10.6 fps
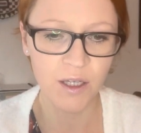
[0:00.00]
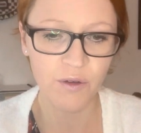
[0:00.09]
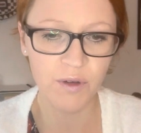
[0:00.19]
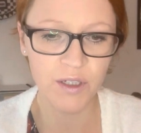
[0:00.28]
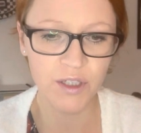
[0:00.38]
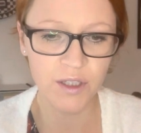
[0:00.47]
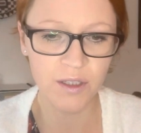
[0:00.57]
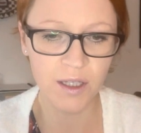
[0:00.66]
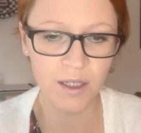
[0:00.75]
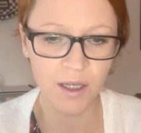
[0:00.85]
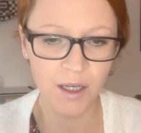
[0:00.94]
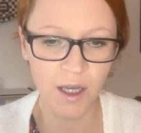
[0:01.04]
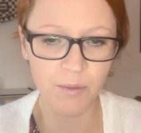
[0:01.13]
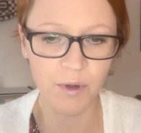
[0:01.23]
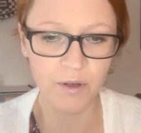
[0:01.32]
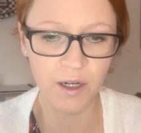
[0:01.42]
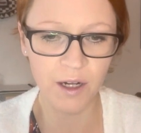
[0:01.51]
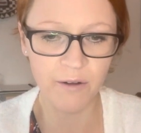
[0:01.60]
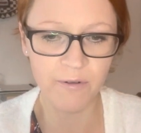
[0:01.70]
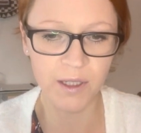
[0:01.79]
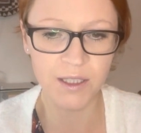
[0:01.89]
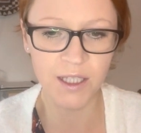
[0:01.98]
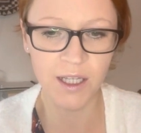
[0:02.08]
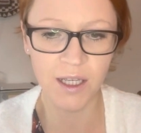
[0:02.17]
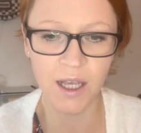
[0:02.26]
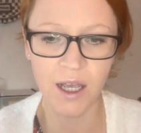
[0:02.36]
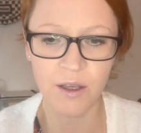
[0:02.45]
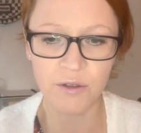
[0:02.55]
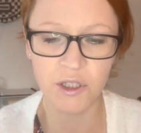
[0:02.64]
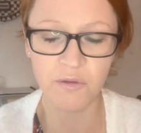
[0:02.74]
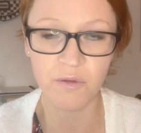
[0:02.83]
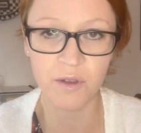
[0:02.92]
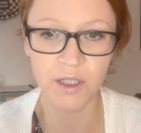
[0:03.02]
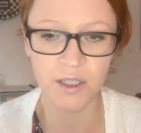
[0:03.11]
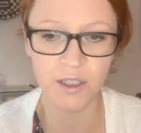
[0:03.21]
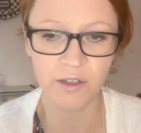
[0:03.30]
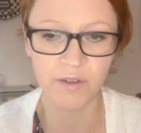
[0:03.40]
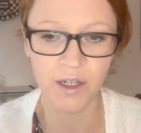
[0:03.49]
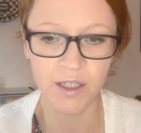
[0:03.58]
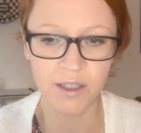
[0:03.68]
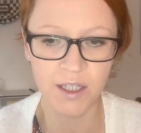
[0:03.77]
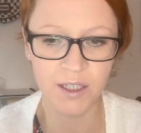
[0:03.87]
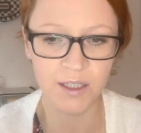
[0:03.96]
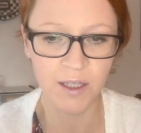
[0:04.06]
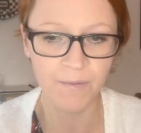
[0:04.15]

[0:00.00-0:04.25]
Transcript: Questioning about relevance and usefulness of ideas